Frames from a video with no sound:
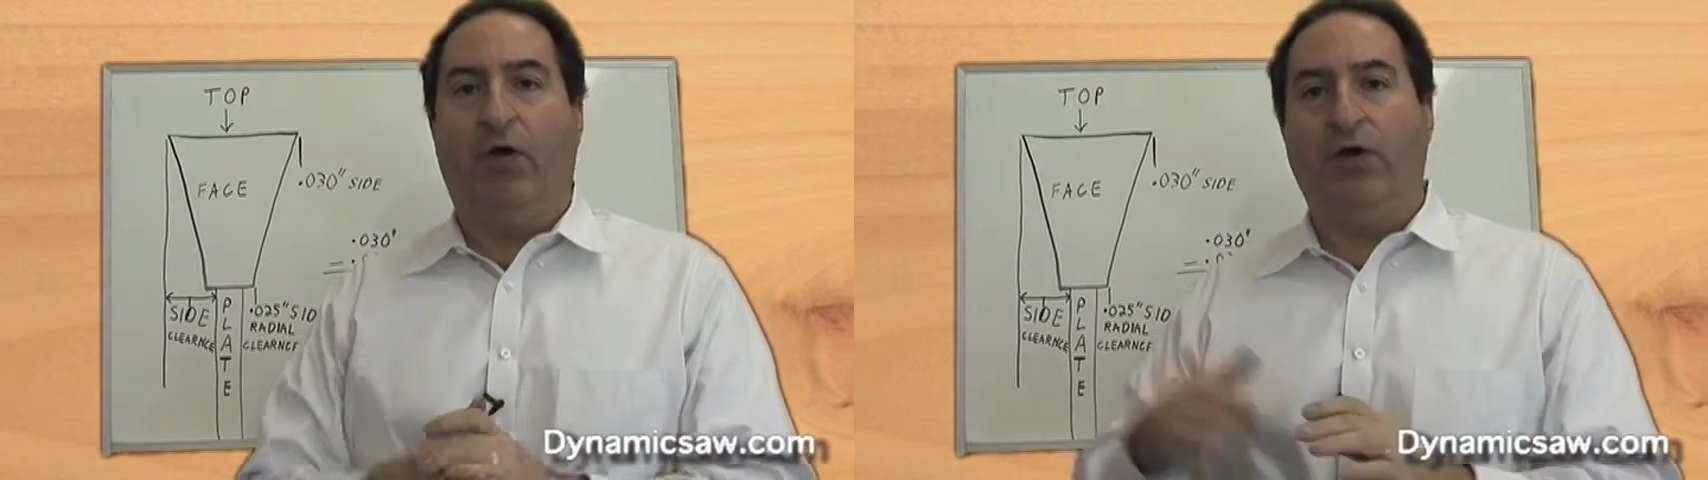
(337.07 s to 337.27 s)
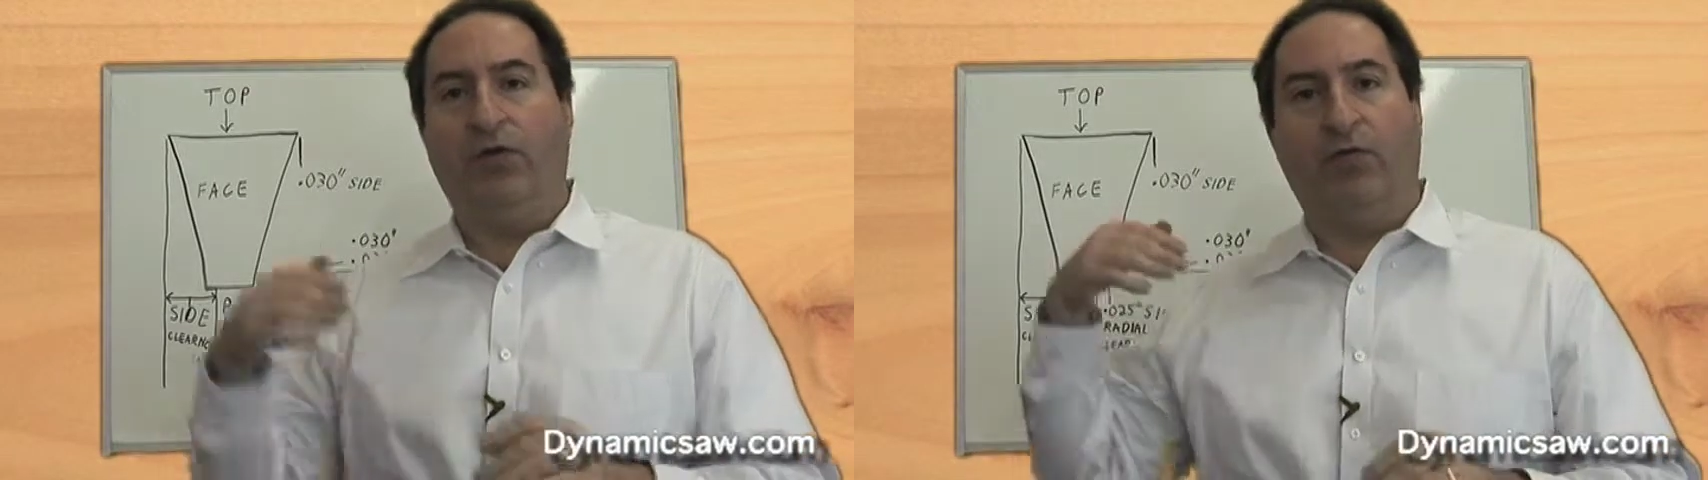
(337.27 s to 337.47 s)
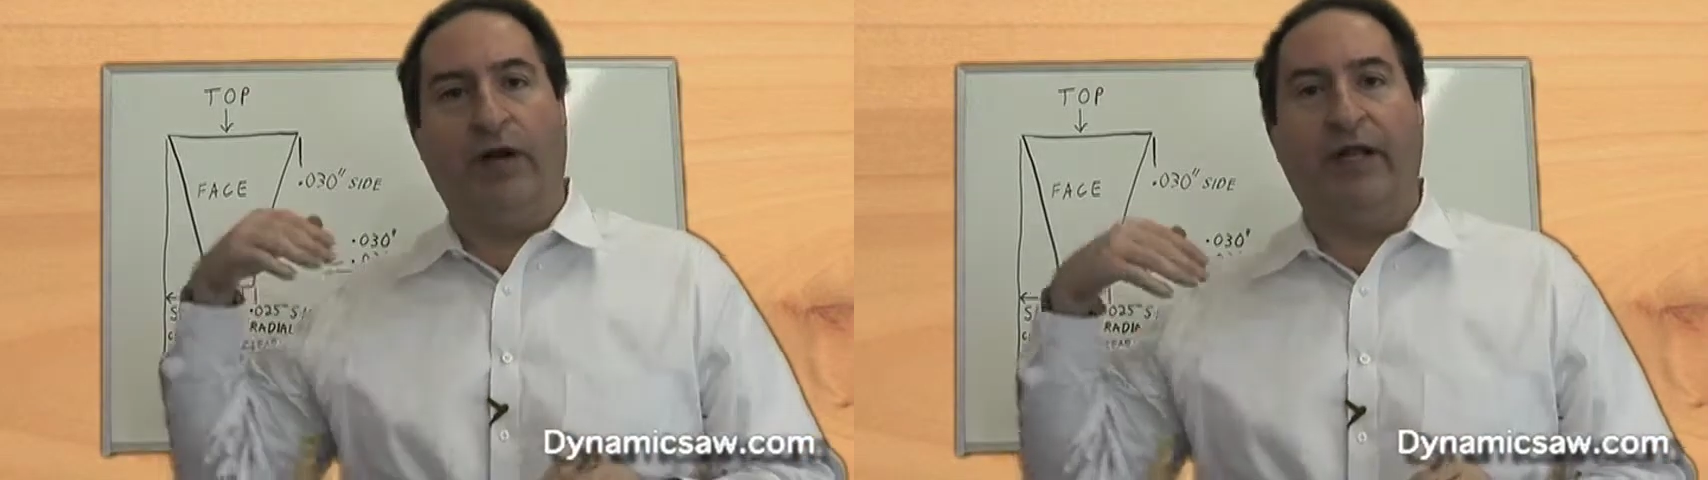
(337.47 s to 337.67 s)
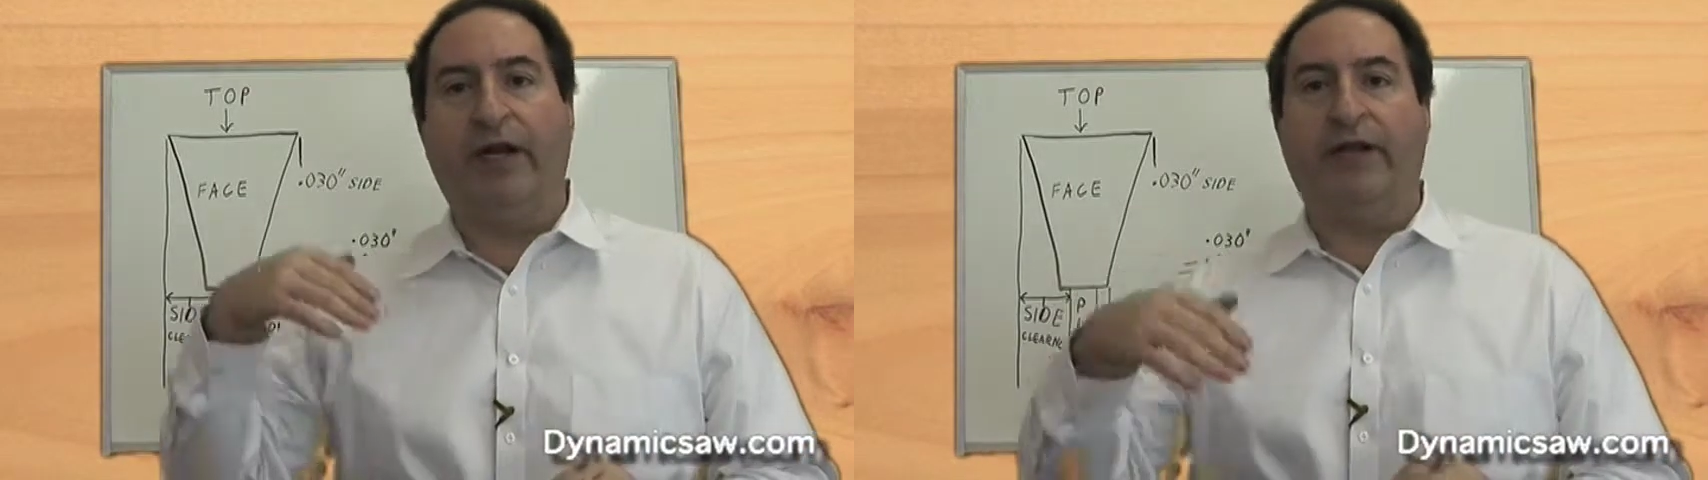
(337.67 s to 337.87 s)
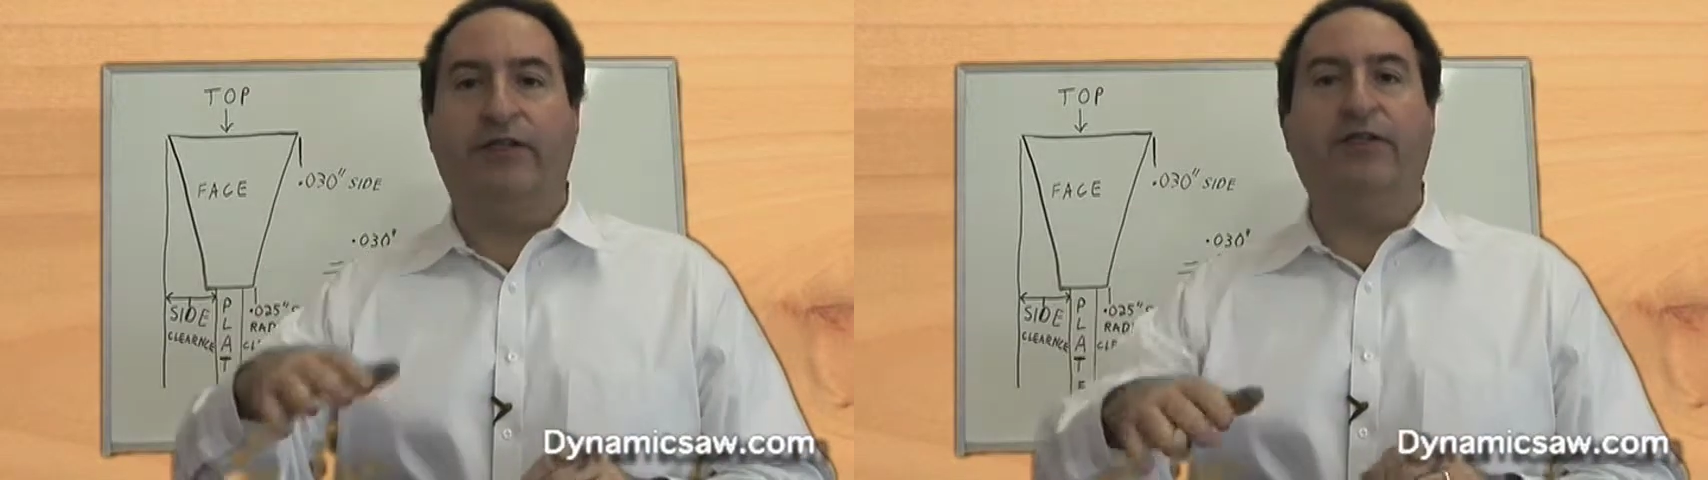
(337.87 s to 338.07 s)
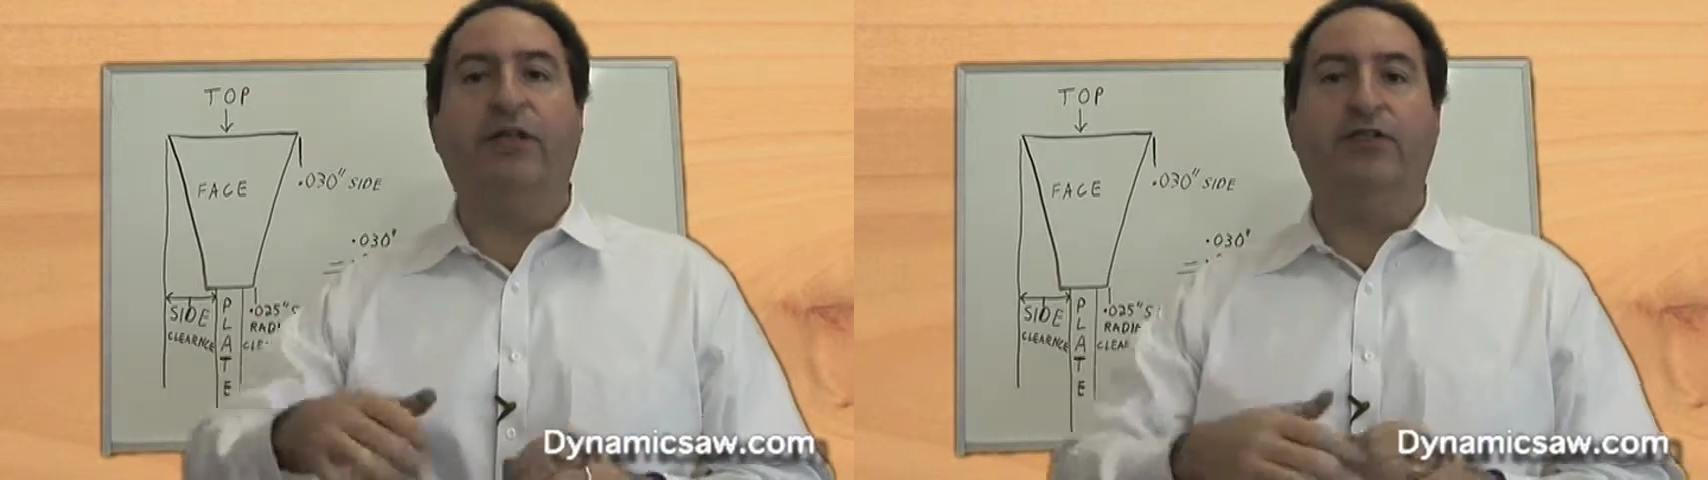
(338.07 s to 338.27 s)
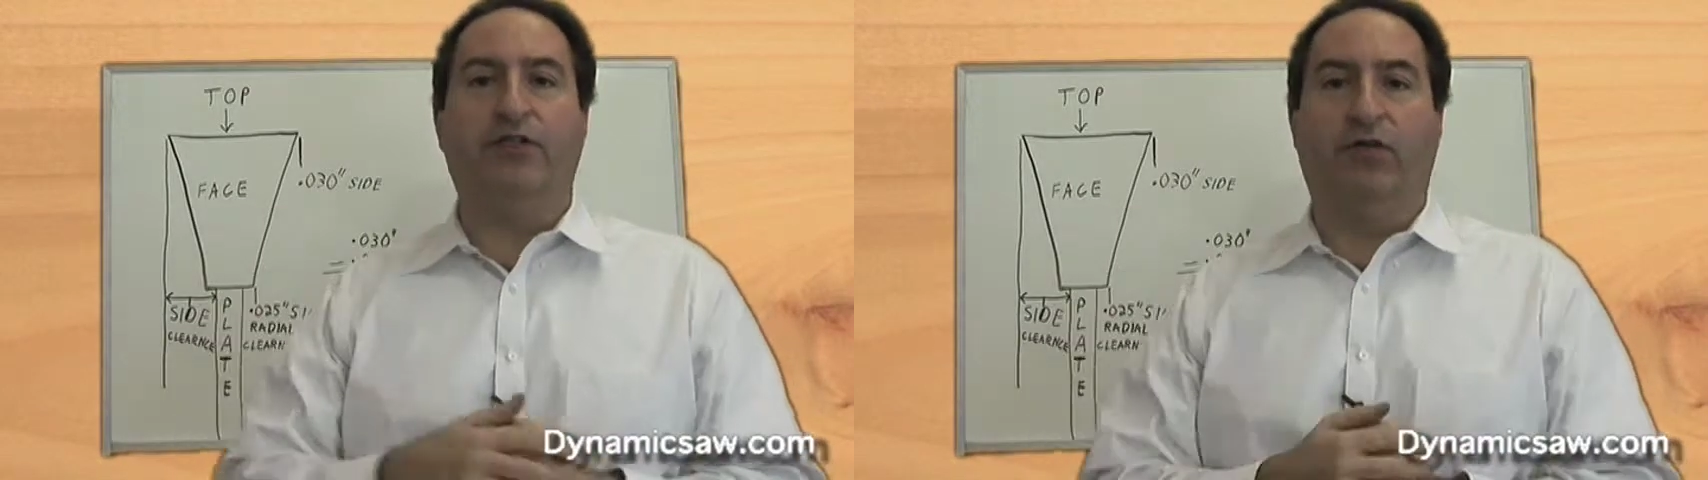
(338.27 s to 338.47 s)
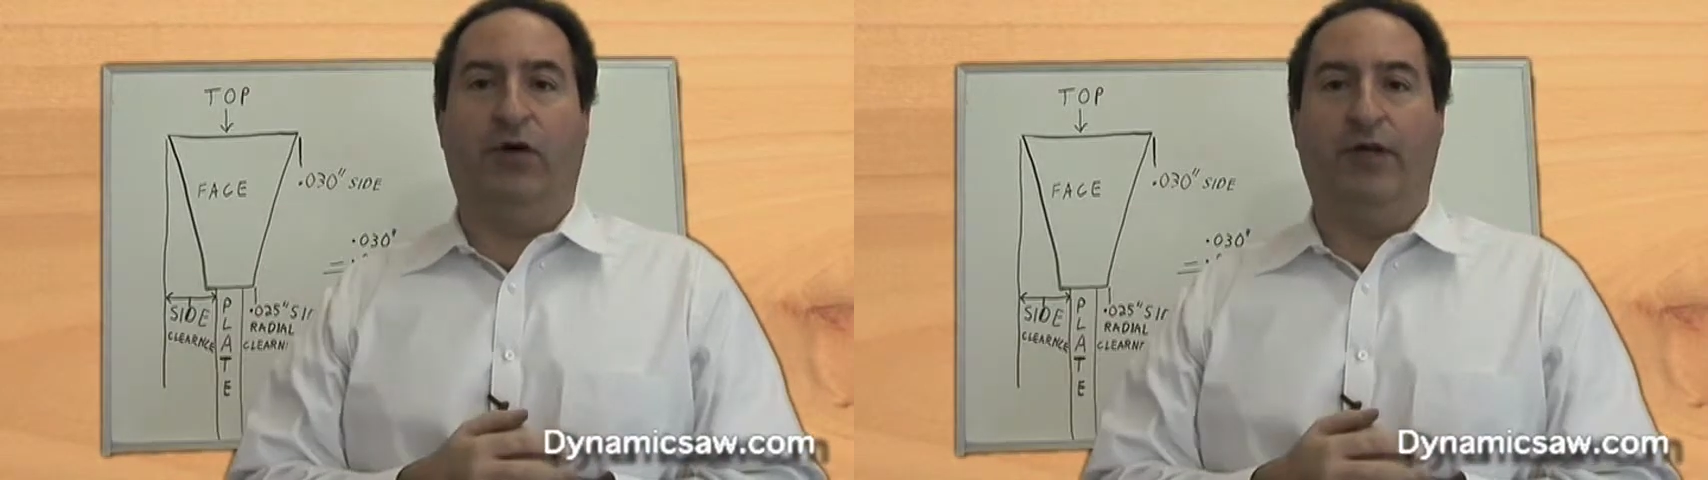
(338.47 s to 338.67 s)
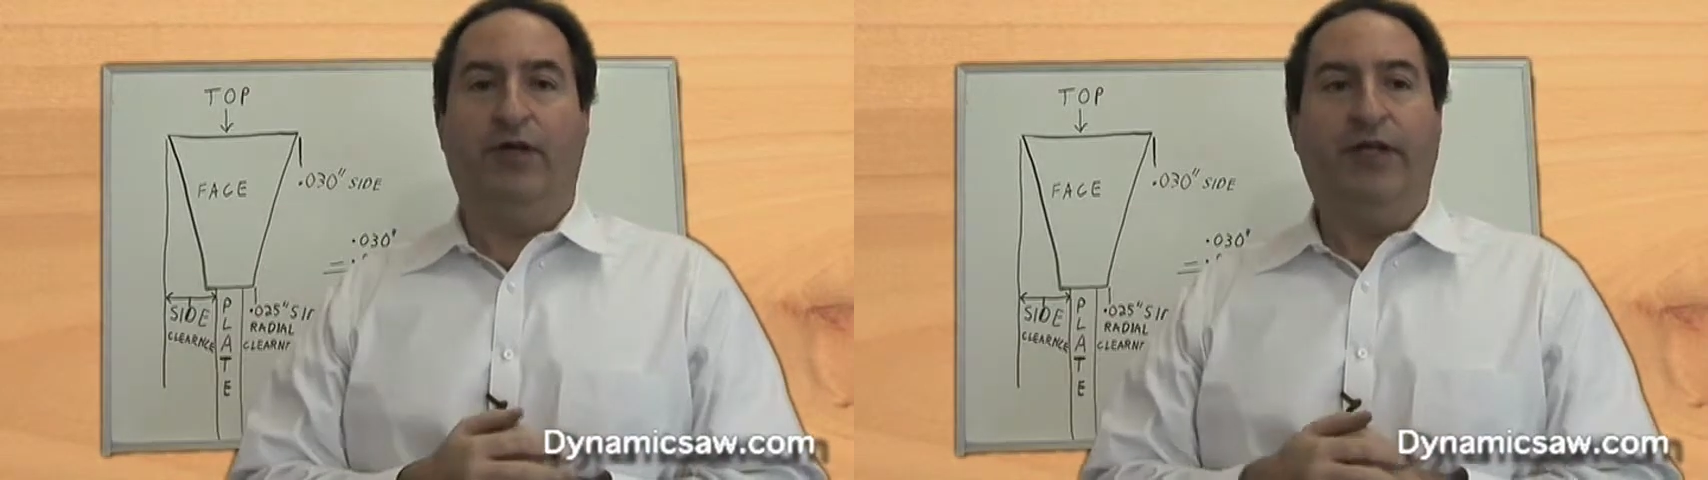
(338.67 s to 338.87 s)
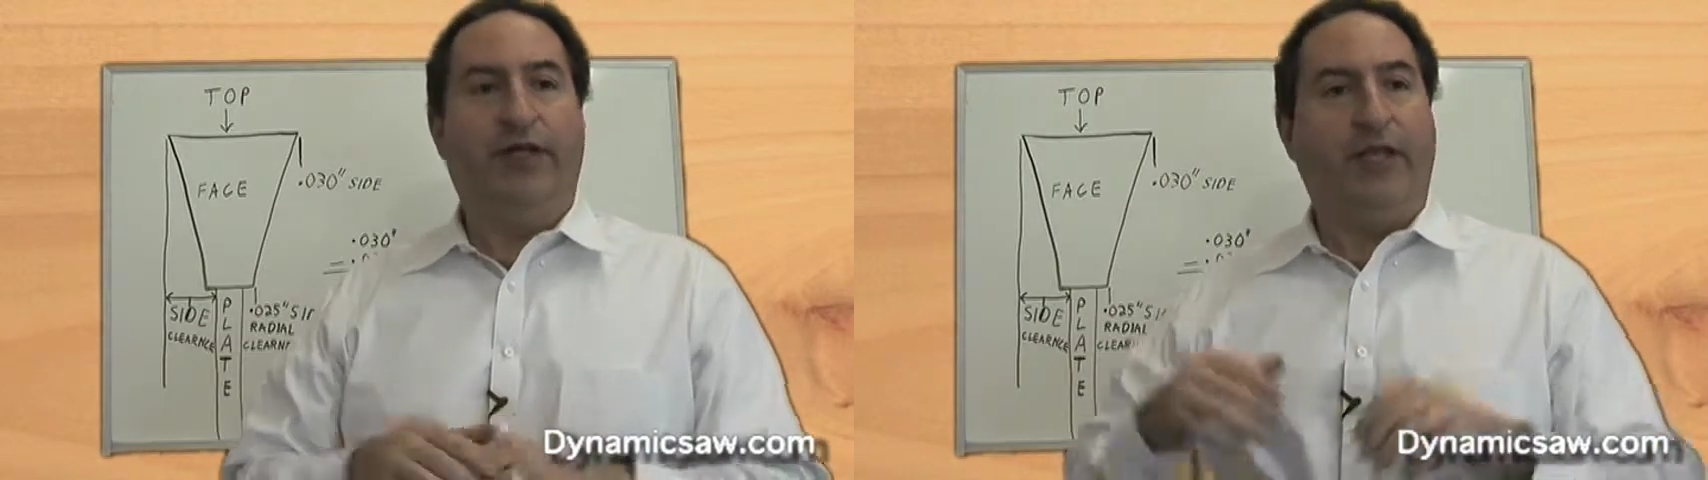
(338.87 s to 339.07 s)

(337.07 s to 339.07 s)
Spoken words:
or you're running on an extension cord